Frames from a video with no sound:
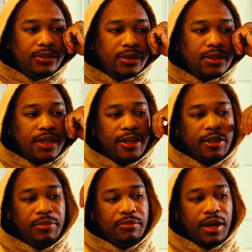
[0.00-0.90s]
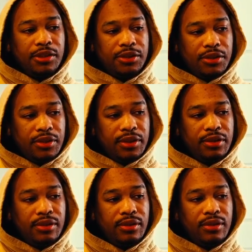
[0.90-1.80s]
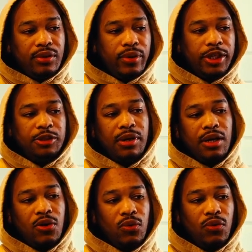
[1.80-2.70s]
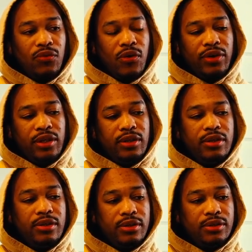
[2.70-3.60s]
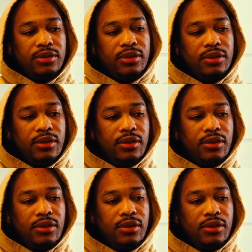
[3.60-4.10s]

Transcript: just to document my journey and watch my growth over the years.